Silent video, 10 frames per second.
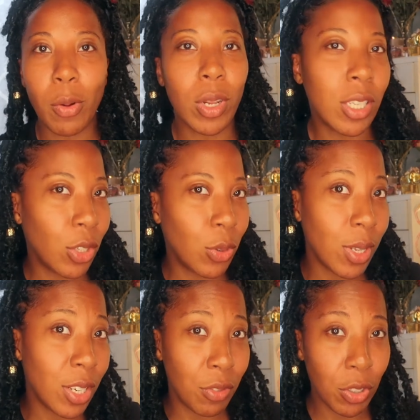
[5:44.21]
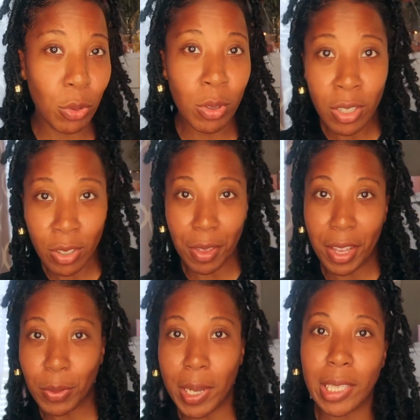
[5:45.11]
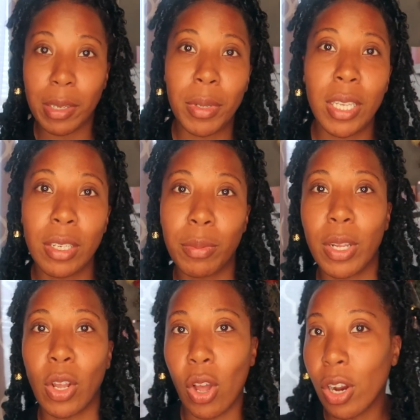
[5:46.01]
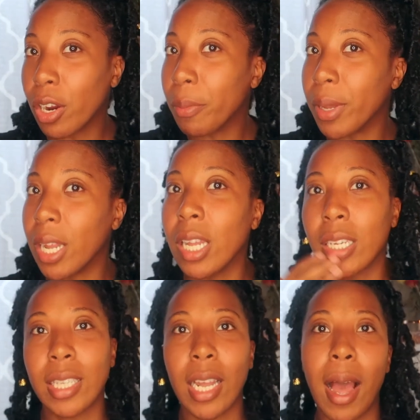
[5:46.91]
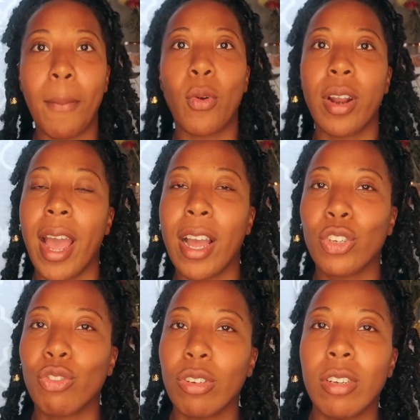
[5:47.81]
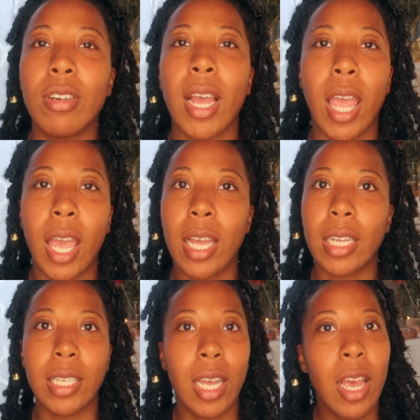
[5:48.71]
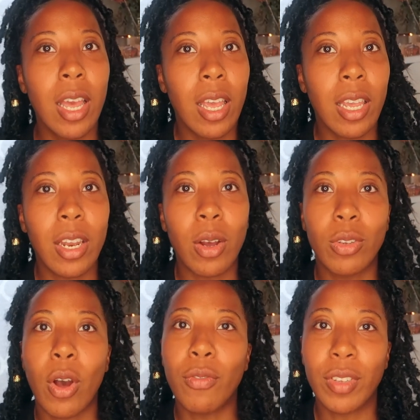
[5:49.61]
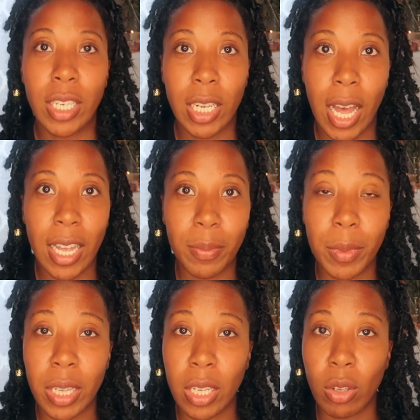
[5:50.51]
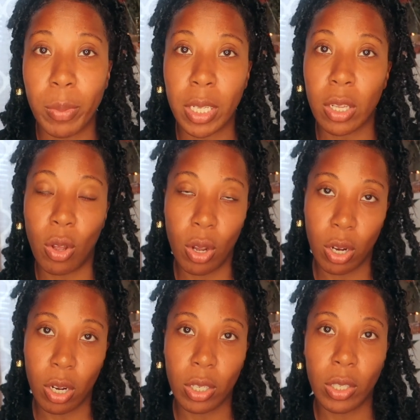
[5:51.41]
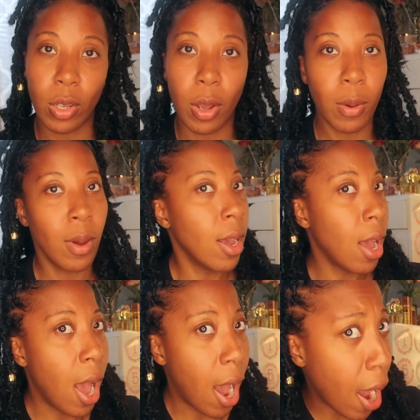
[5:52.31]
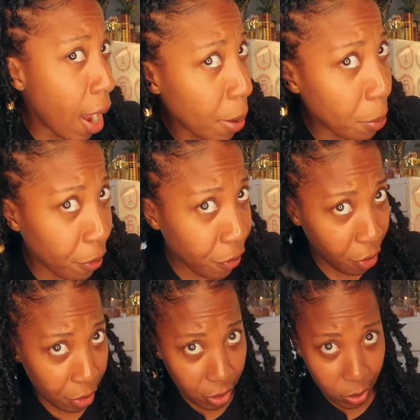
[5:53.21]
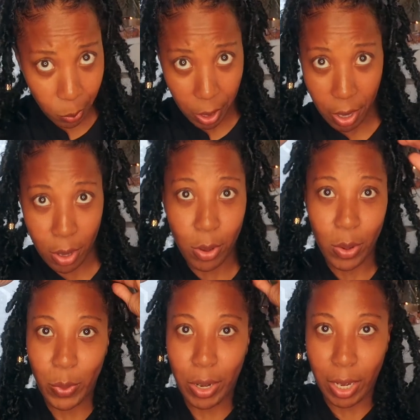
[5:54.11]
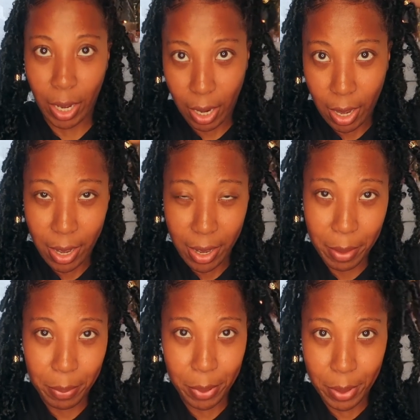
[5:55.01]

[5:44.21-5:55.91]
I wanted to do individuals, so that's why it took me a little bit longer, but it looks a lot more natural and, you know, hopefully it'll last me a little bit longer. So I prefer this way. You can wear it like up.